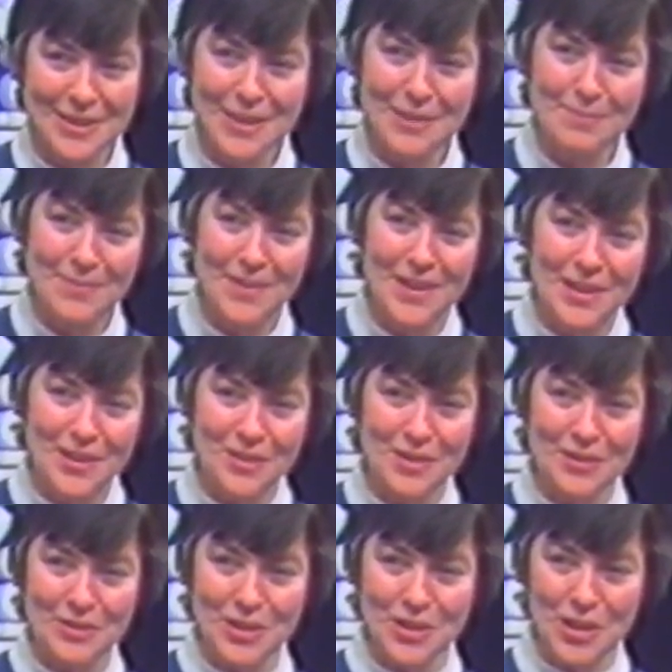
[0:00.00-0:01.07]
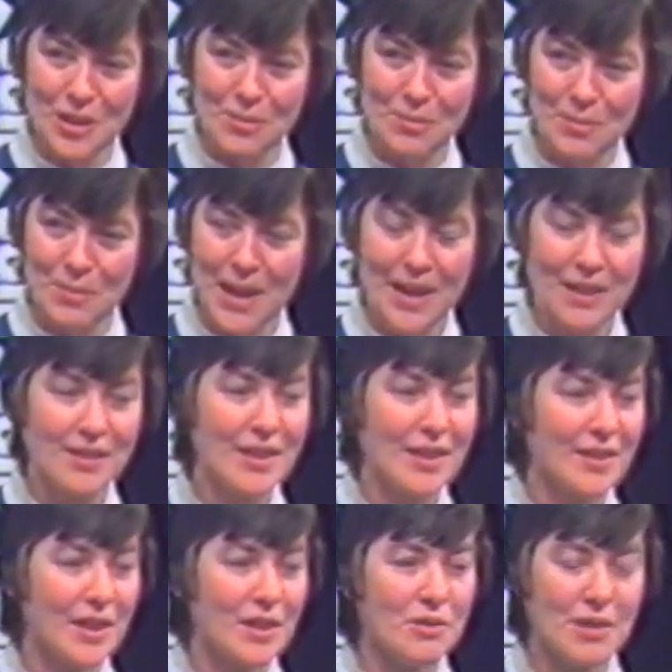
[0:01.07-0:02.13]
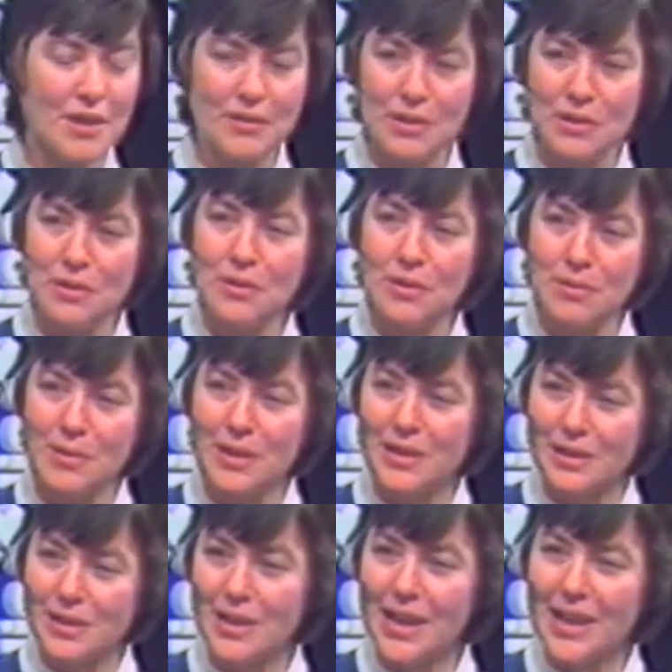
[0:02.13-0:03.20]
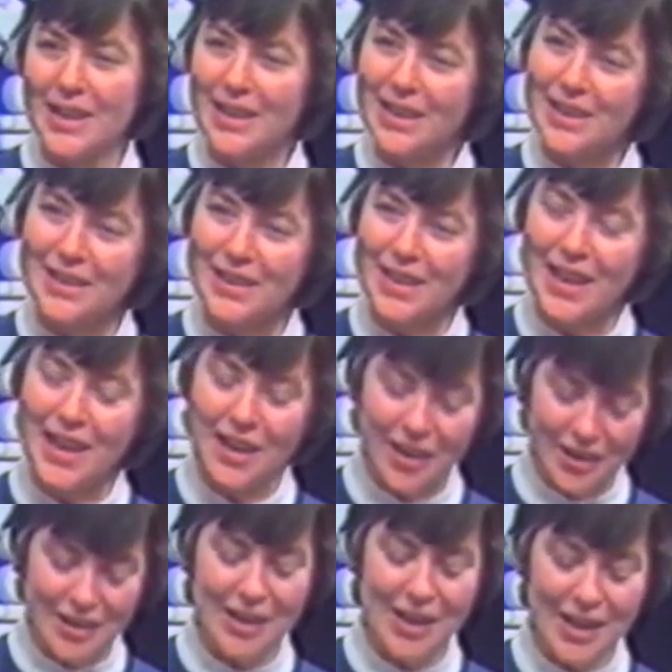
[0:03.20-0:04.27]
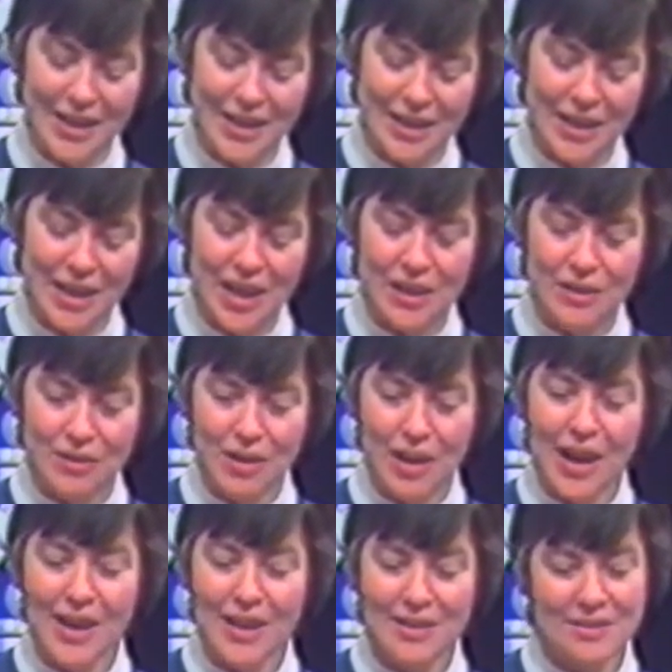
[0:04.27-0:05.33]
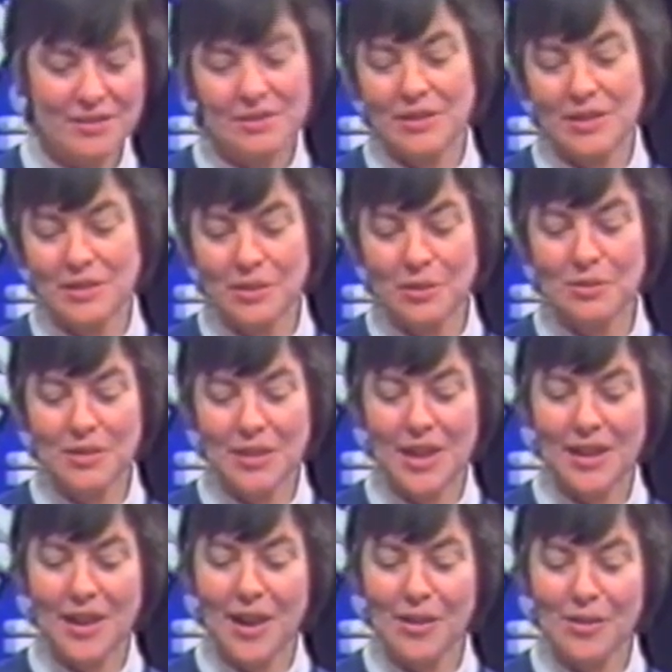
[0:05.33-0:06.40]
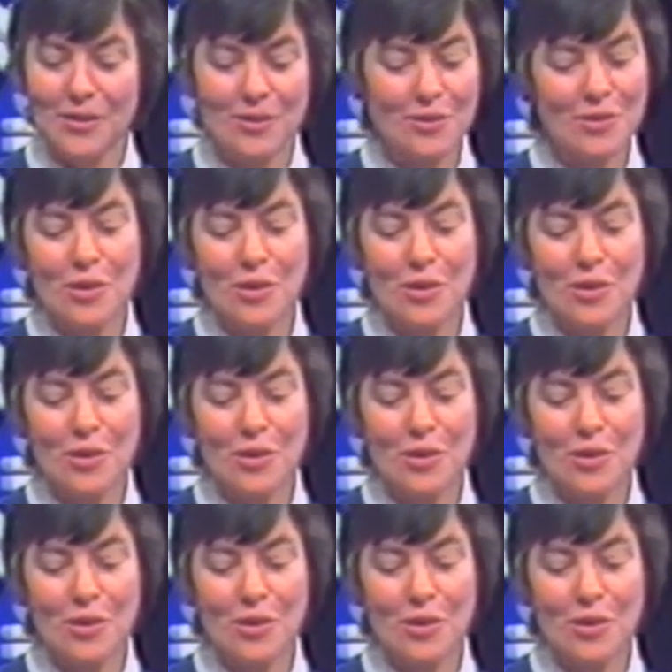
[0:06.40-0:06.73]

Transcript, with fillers: Okay? You have the shape, the pattern, and then you have a norm underlining it, underlying it. So I associate our